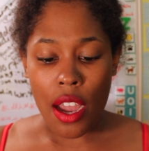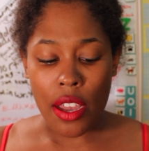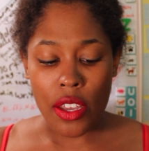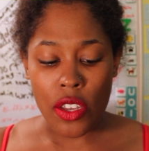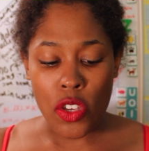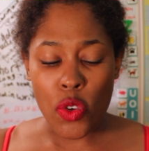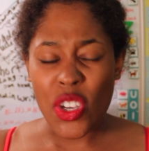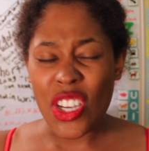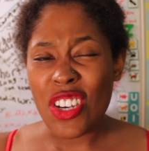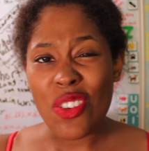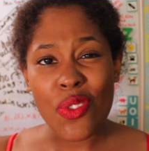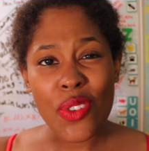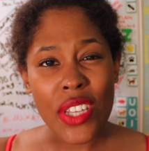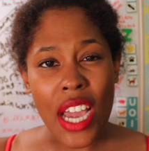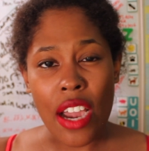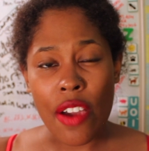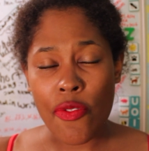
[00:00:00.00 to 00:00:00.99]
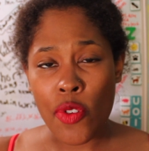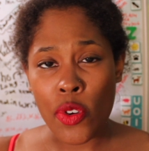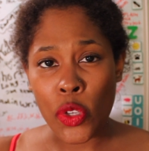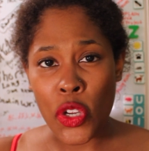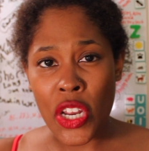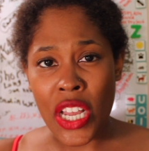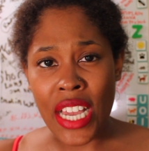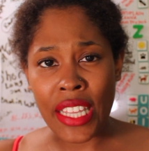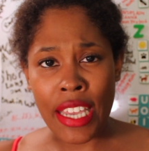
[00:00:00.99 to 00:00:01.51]
You can use that for
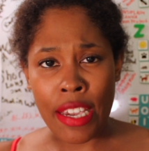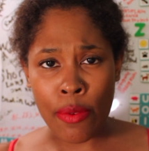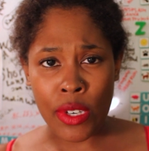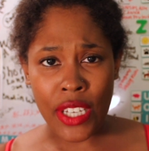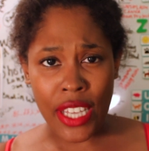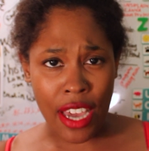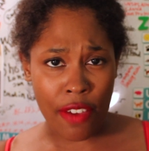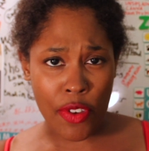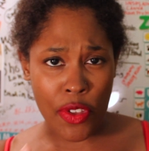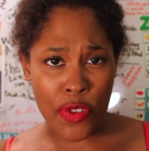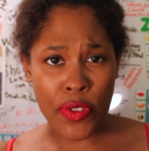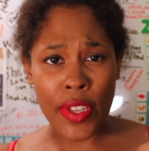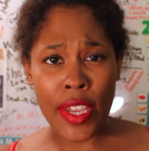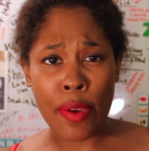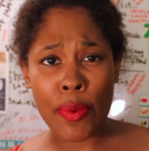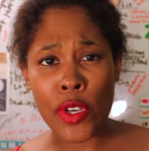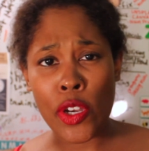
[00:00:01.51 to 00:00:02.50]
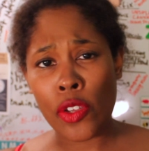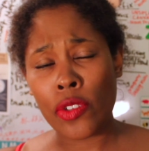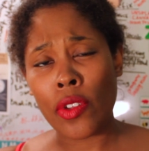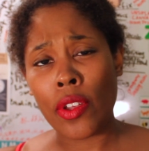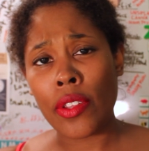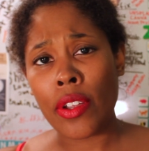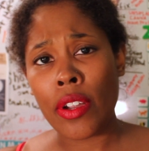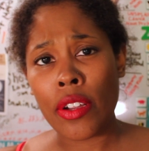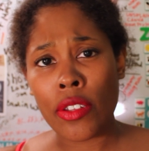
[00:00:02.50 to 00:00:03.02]
learning a language. They have other languages
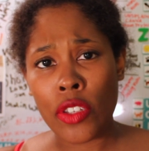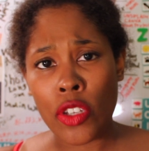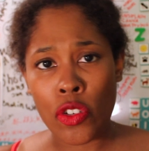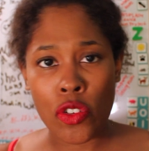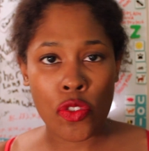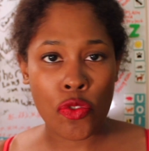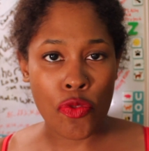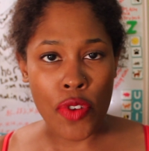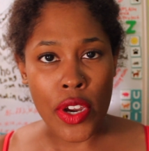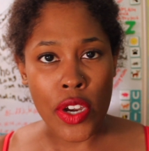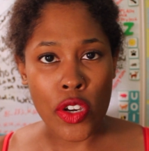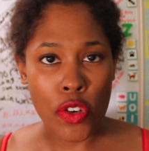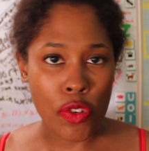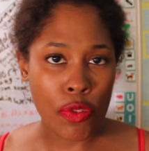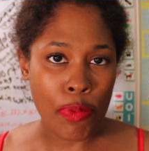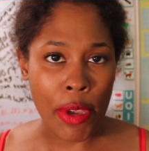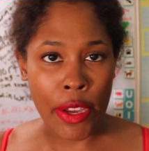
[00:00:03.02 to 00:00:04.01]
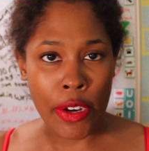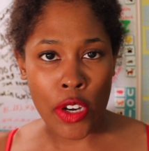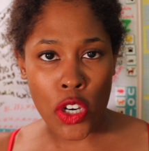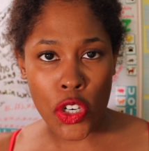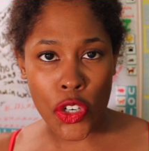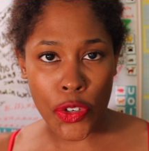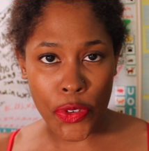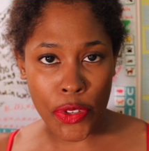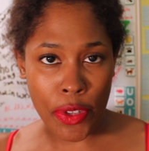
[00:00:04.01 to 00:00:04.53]
on there, such as French or
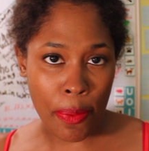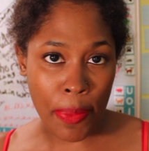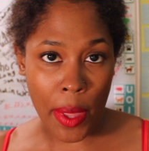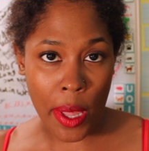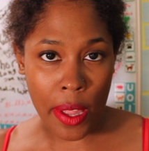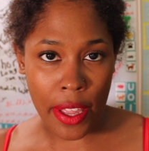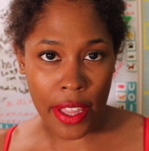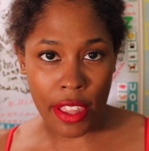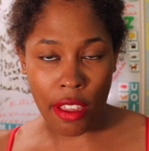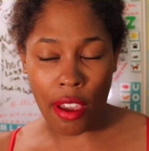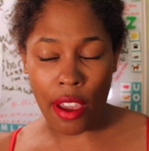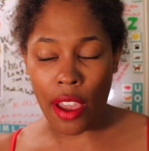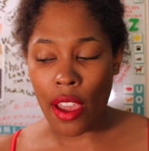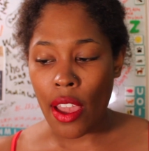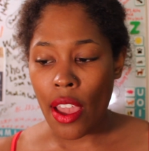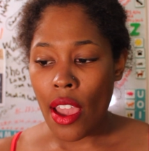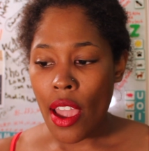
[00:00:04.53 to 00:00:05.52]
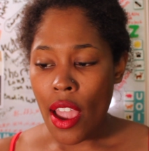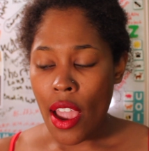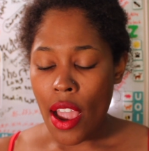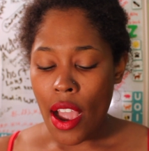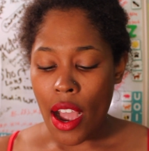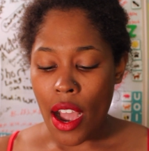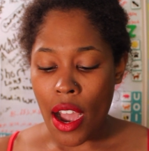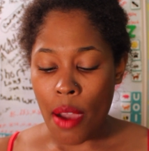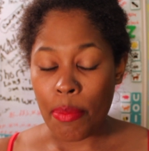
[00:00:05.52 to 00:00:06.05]
Spanish or something like that,
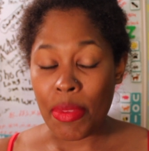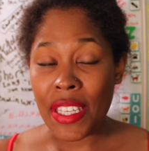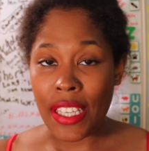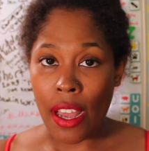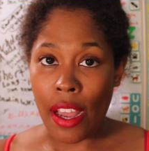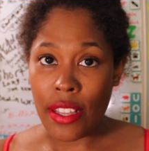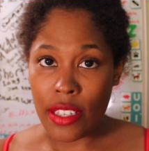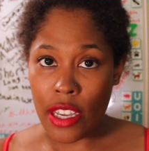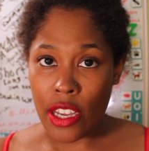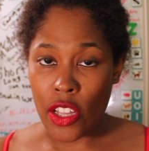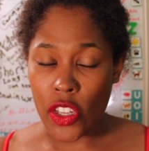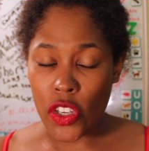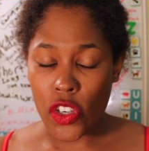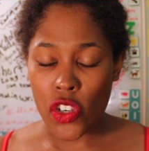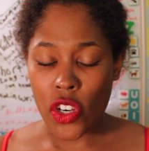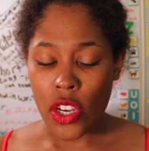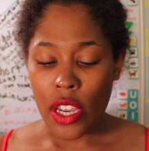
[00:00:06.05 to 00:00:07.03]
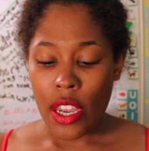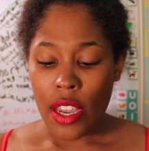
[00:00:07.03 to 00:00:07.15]
besides English.